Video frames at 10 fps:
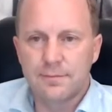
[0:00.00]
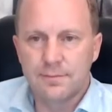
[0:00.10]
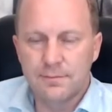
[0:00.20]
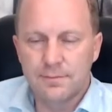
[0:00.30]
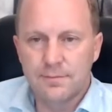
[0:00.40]

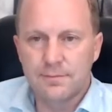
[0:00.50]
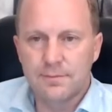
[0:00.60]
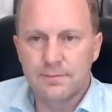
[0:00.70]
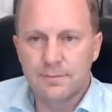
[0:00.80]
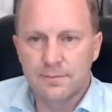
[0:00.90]

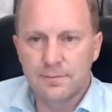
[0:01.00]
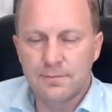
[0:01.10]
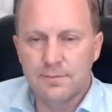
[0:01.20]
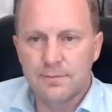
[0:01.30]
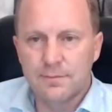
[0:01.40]

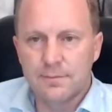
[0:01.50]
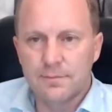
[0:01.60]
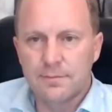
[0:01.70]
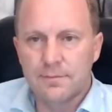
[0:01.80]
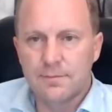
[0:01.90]

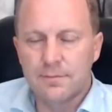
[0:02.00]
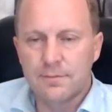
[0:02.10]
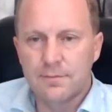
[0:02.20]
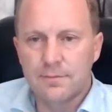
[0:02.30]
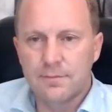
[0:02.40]

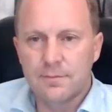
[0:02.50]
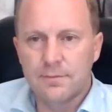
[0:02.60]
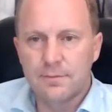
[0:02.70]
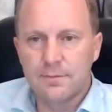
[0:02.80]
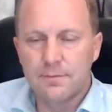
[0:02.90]

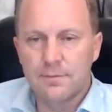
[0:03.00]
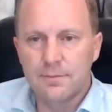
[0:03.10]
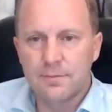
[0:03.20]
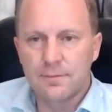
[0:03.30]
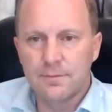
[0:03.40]

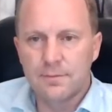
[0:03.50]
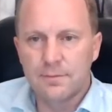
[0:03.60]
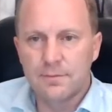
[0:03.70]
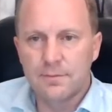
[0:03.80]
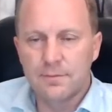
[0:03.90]

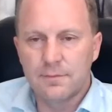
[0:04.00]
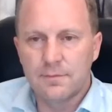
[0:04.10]
This person isn't speaking.